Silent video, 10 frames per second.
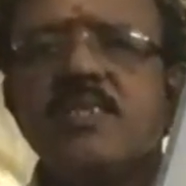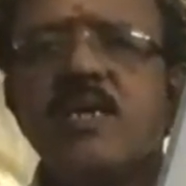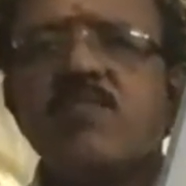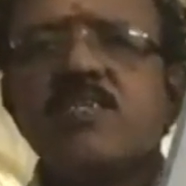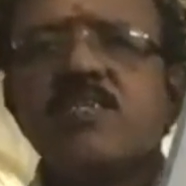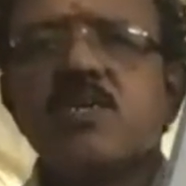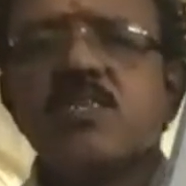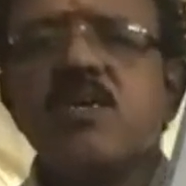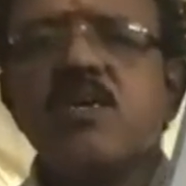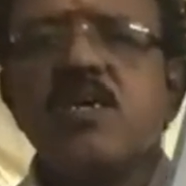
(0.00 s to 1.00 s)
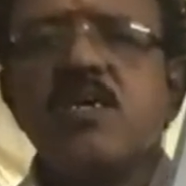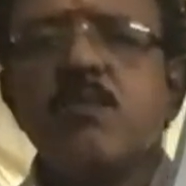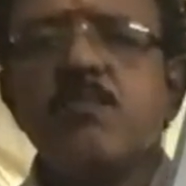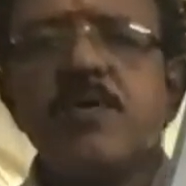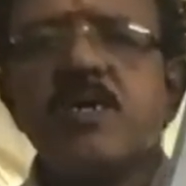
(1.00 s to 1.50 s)
Then we saw the
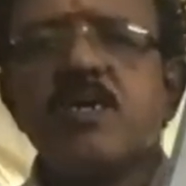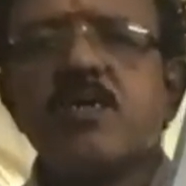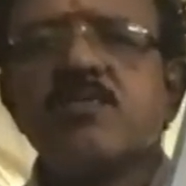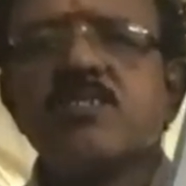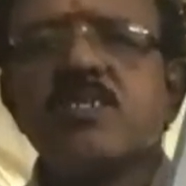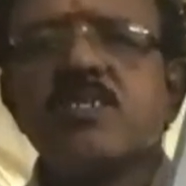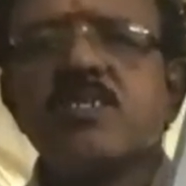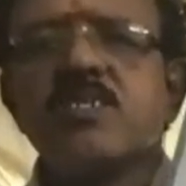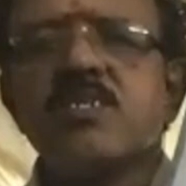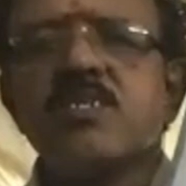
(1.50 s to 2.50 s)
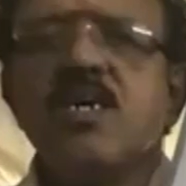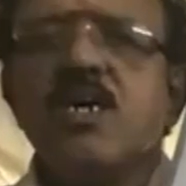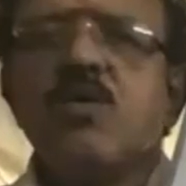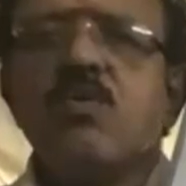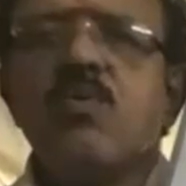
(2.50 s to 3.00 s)
important concept,
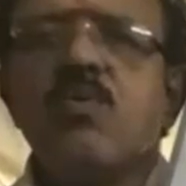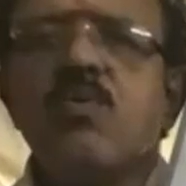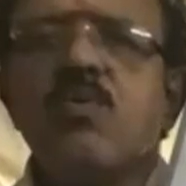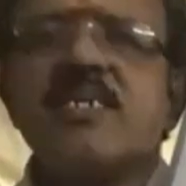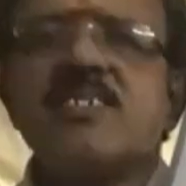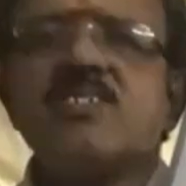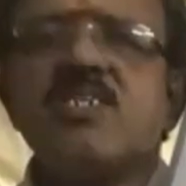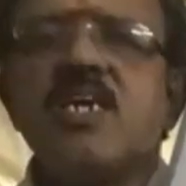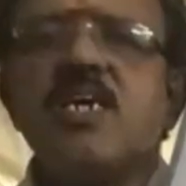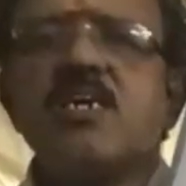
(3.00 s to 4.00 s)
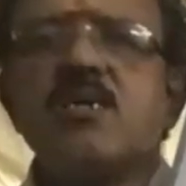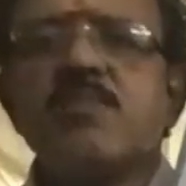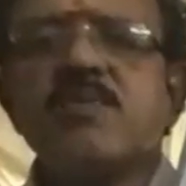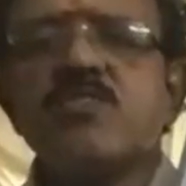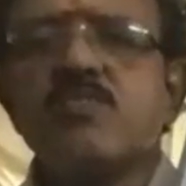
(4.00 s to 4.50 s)
work energy
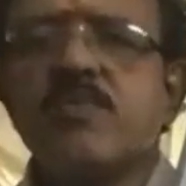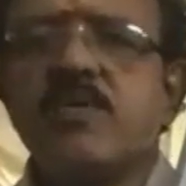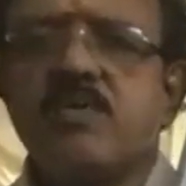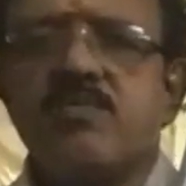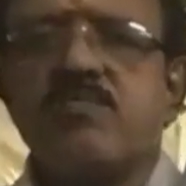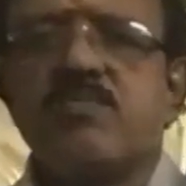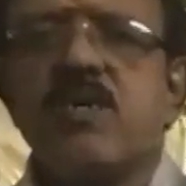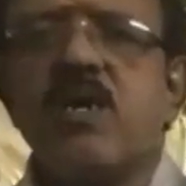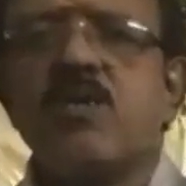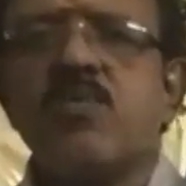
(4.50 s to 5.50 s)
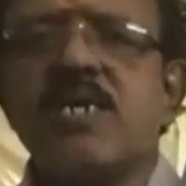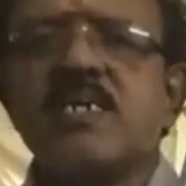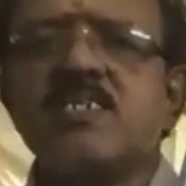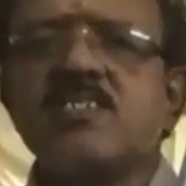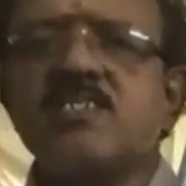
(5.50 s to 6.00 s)
principle or work
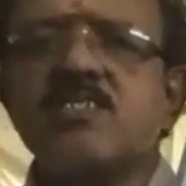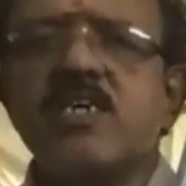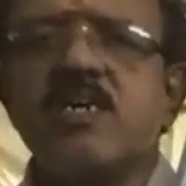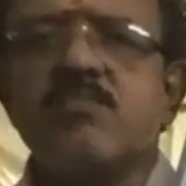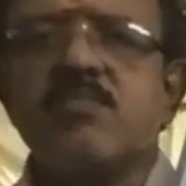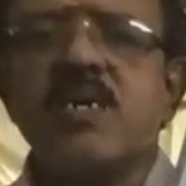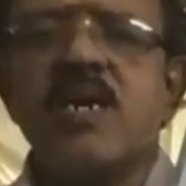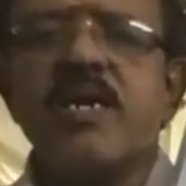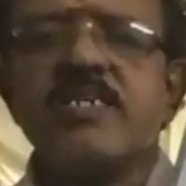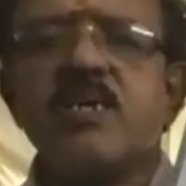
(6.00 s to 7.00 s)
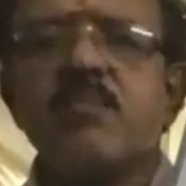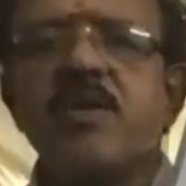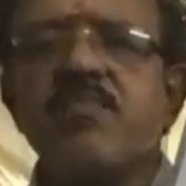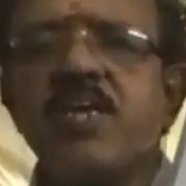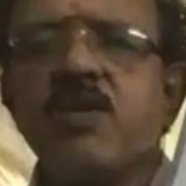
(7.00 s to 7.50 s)
energy theorem, relation
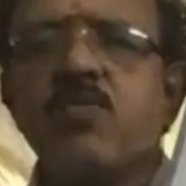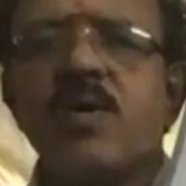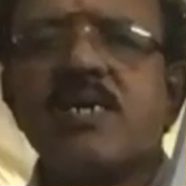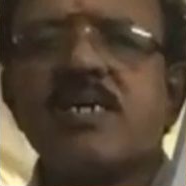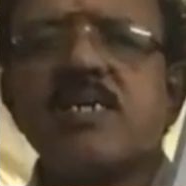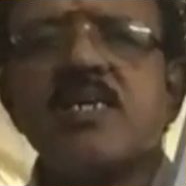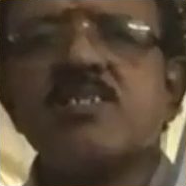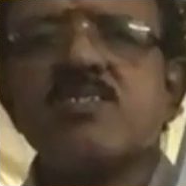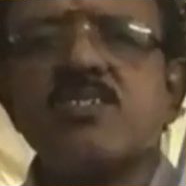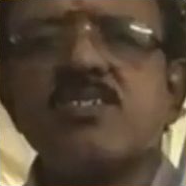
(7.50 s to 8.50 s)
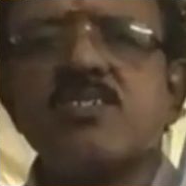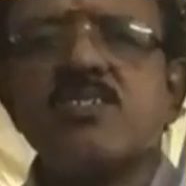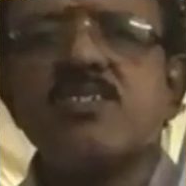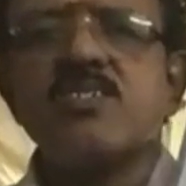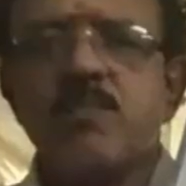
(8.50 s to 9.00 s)
between work and energy.
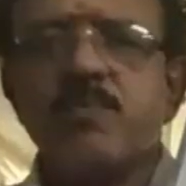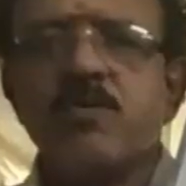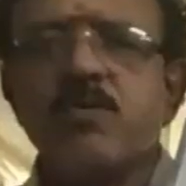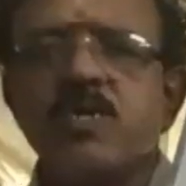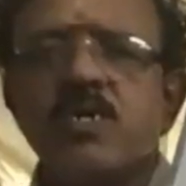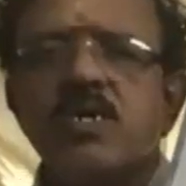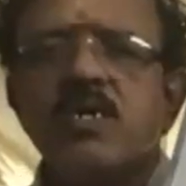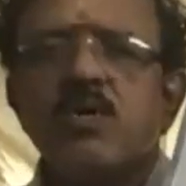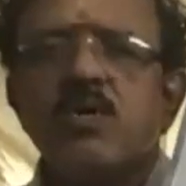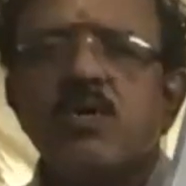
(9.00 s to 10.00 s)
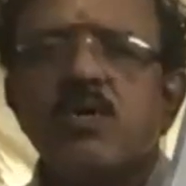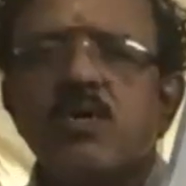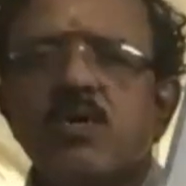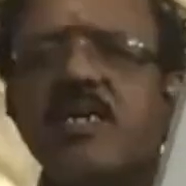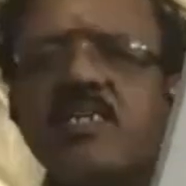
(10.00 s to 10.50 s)
And we have proved
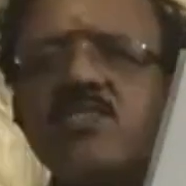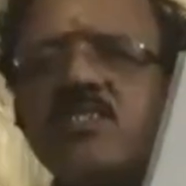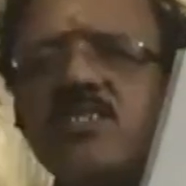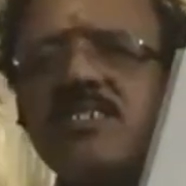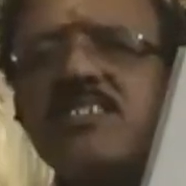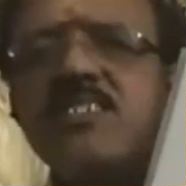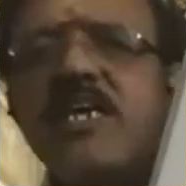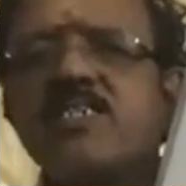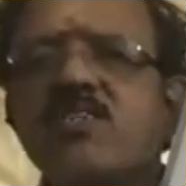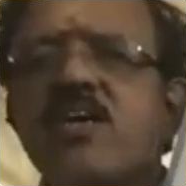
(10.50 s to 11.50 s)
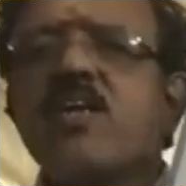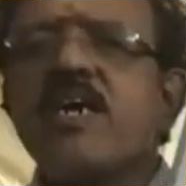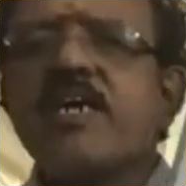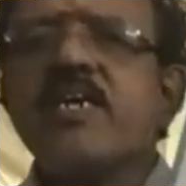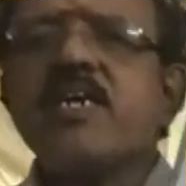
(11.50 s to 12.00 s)
work done is change in
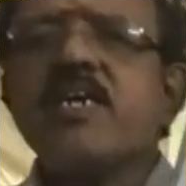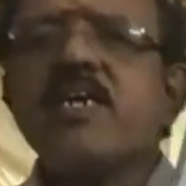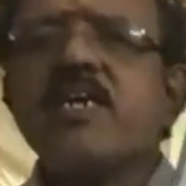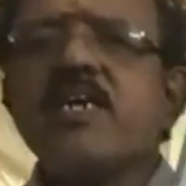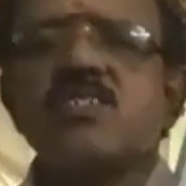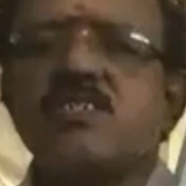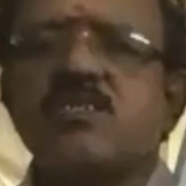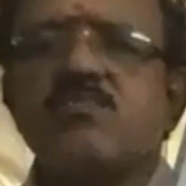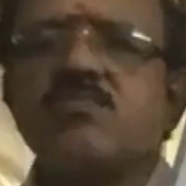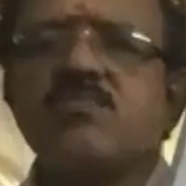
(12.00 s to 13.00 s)
kinetic energy.